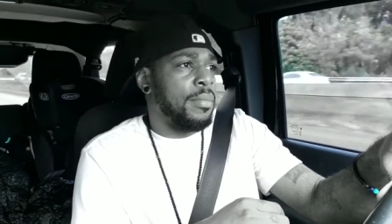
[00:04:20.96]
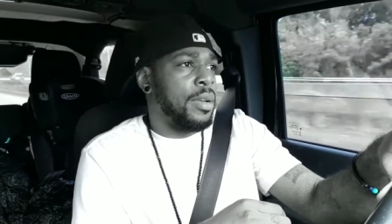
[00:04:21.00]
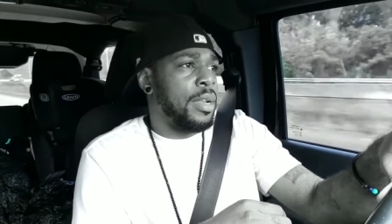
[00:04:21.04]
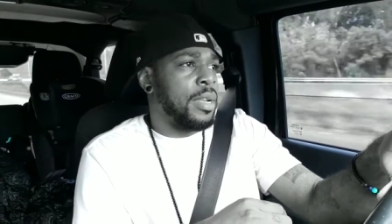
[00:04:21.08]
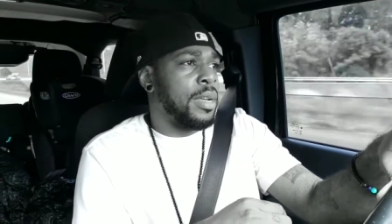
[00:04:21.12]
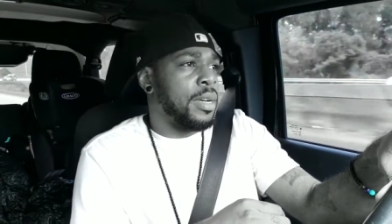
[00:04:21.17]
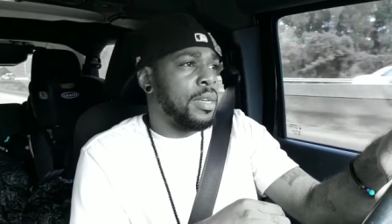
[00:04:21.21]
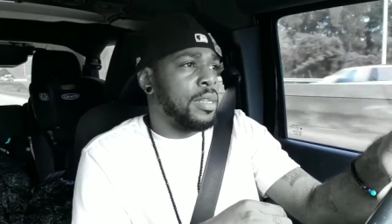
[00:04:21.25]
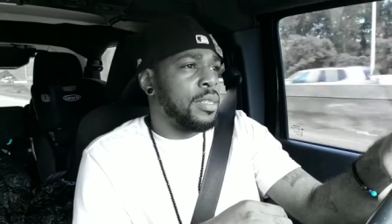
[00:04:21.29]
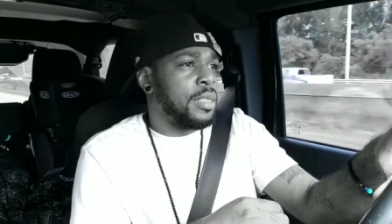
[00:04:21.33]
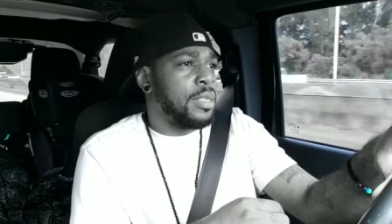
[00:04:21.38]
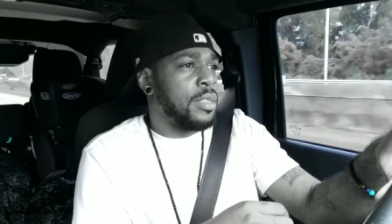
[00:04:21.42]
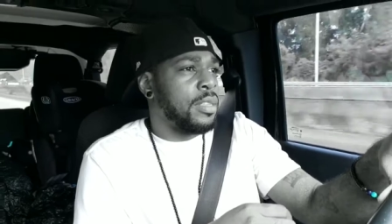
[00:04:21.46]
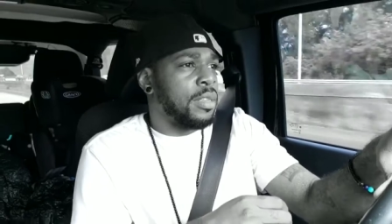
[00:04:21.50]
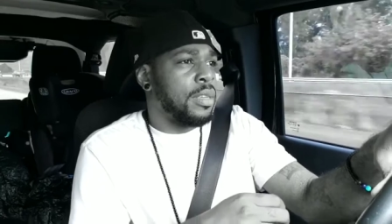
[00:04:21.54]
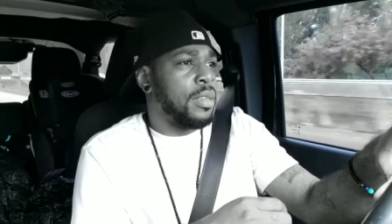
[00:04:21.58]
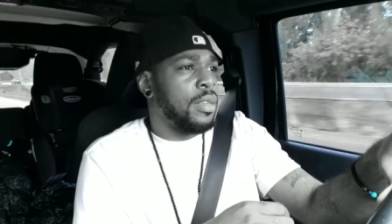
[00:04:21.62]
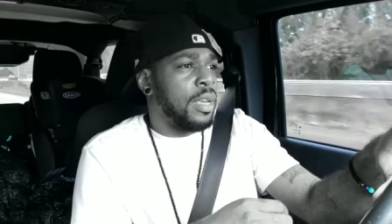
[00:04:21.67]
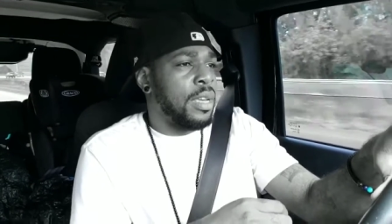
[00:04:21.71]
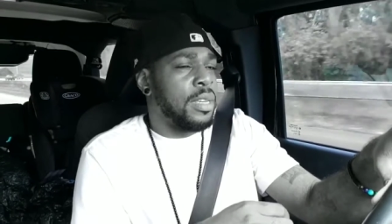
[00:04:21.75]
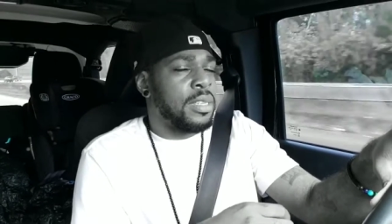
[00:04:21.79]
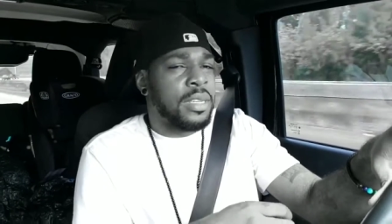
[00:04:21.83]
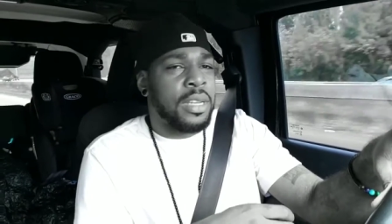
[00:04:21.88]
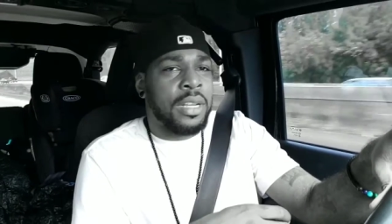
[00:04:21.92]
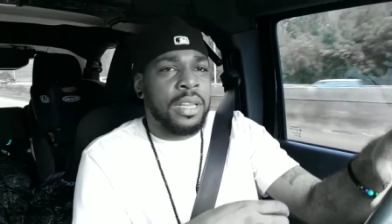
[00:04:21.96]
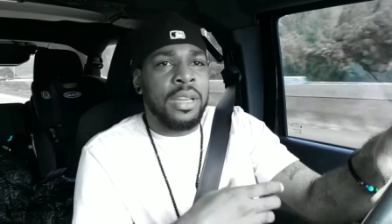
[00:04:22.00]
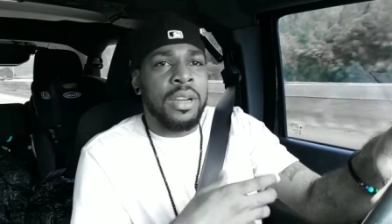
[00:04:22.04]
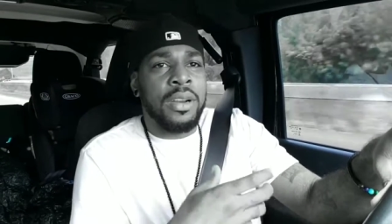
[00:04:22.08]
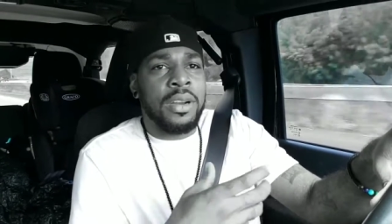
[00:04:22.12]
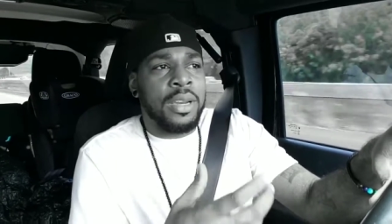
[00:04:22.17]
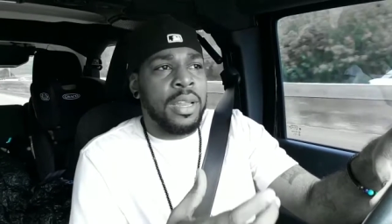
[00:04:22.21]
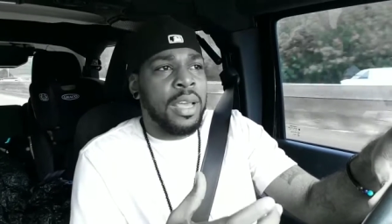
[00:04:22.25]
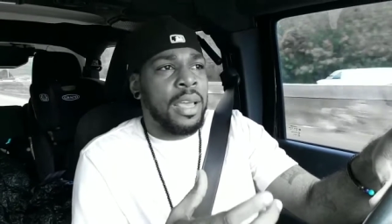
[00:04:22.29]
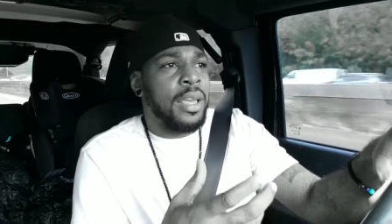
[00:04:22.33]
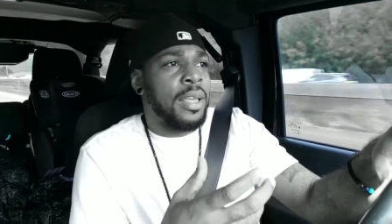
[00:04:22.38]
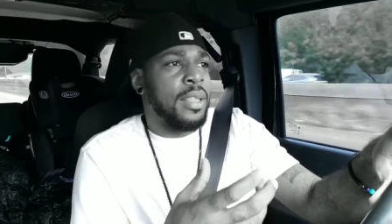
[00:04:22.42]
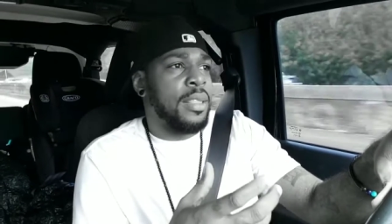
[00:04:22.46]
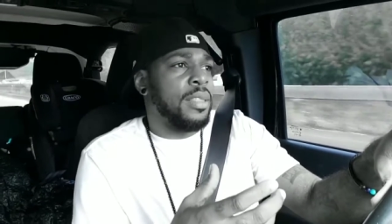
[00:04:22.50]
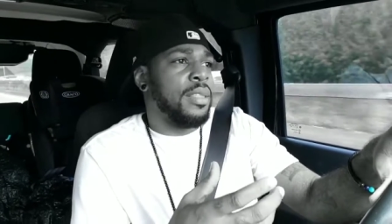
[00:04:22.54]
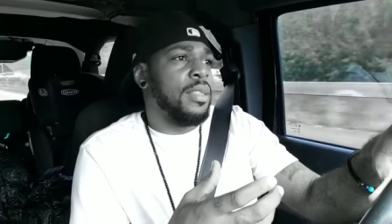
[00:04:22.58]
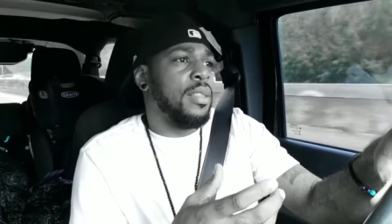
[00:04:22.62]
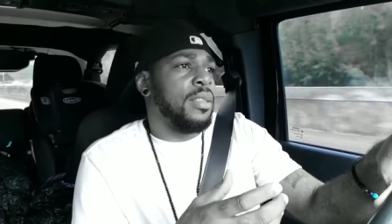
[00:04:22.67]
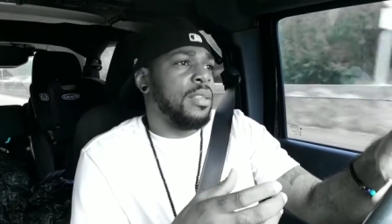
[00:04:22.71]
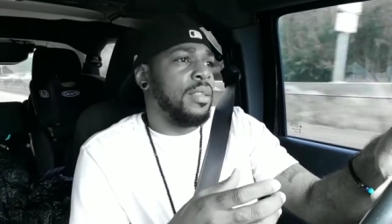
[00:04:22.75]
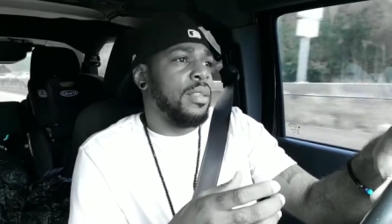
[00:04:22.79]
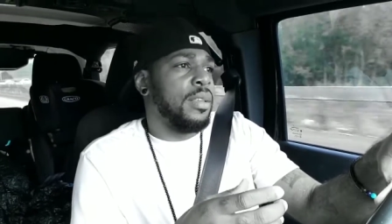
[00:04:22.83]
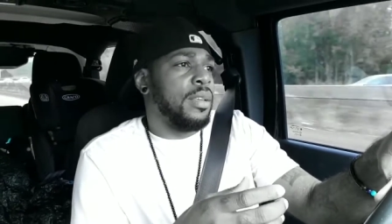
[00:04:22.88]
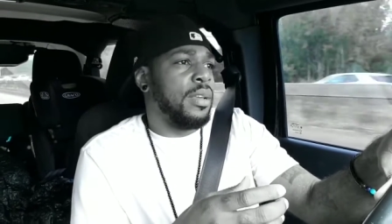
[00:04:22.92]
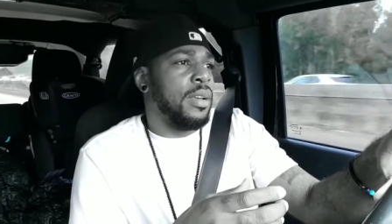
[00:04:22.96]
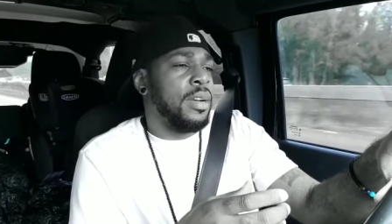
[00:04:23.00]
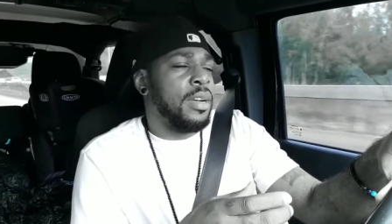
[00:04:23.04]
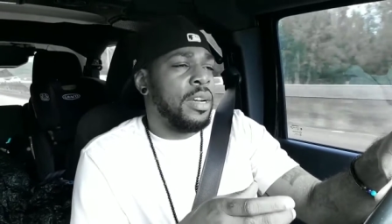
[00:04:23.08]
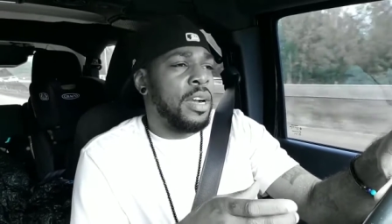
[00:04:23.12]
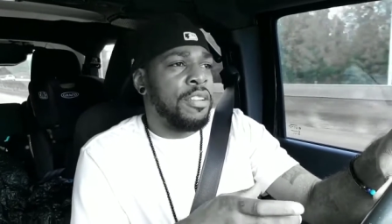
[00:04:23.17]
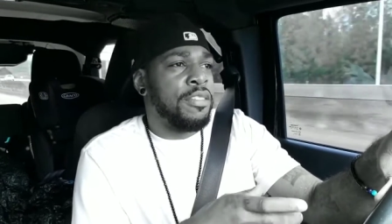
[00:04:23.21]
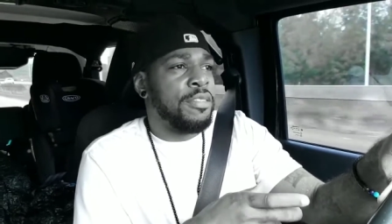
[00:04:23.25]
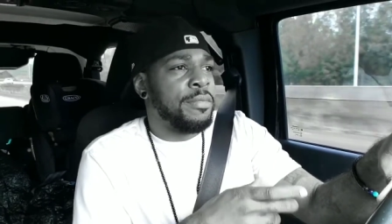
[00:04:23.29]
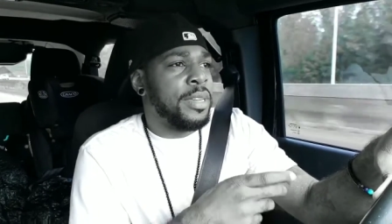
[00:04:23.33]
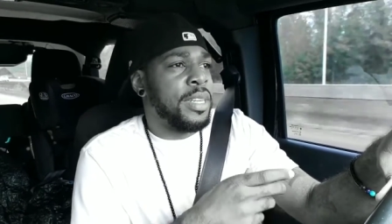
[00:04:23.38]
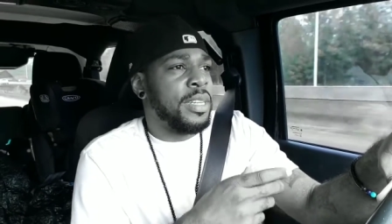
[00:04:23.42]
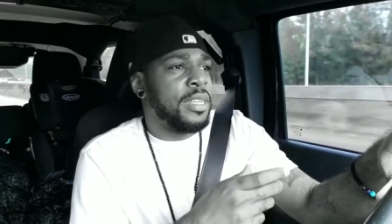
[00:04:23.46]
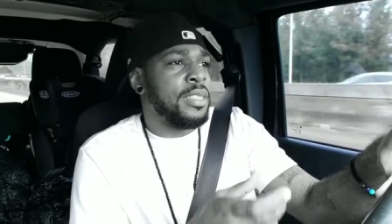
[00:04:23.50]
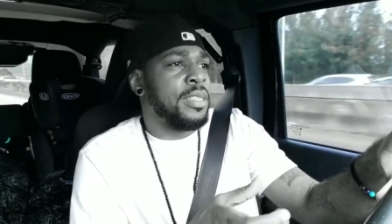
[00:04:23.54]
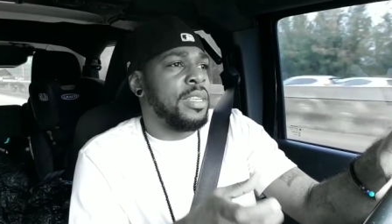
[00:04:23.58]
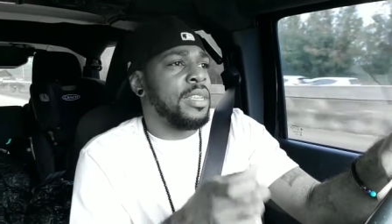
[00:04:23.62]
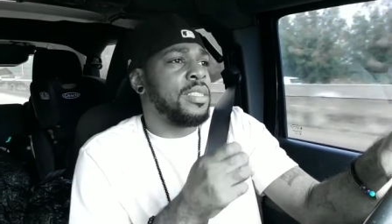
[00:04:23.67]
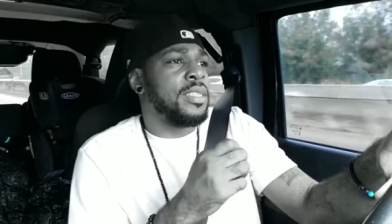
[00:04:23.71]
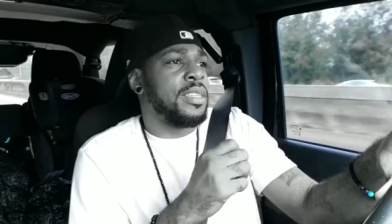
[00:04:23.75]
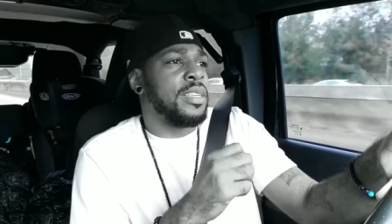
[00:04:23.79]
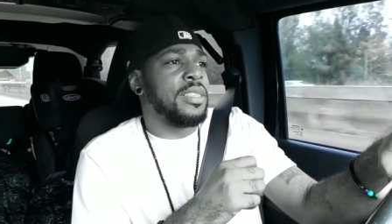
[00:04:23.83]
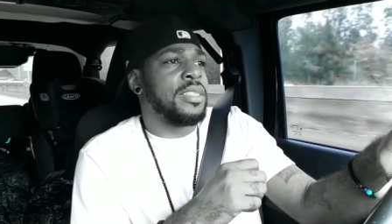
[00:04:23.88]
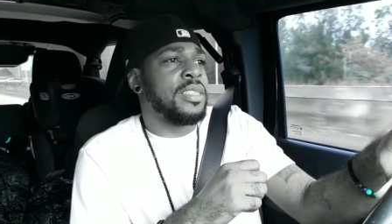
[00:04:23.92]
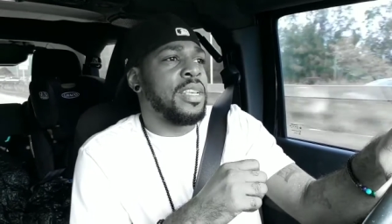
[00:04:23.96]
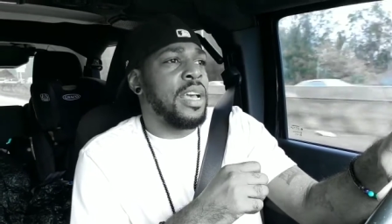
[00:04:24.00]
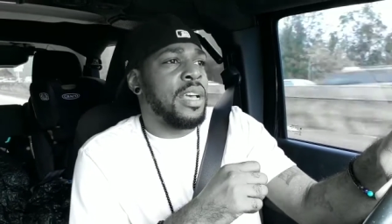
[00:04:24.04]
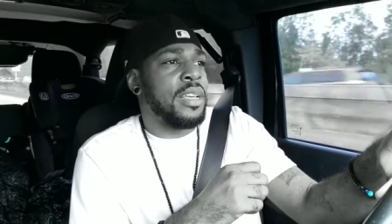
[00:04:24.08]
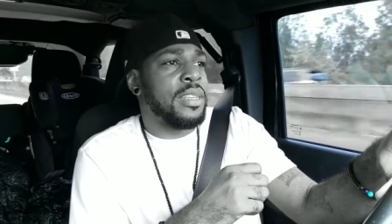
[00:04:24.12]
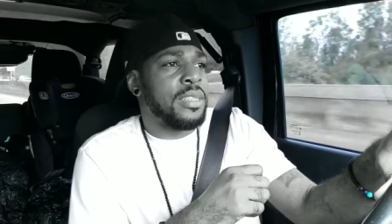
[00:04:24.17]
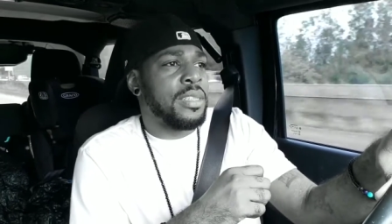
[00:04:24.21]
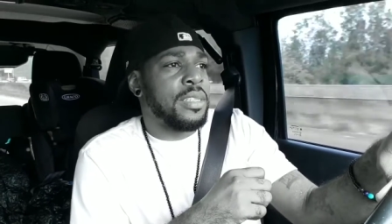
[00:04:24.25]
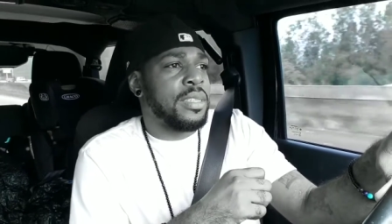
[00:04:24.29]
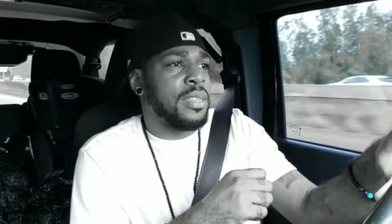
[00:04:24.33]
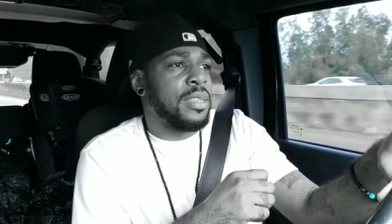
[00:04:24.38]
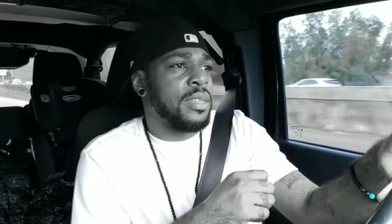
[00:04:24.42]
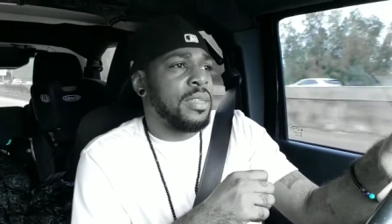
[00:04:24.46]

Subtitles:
Because it's clear that government assistance has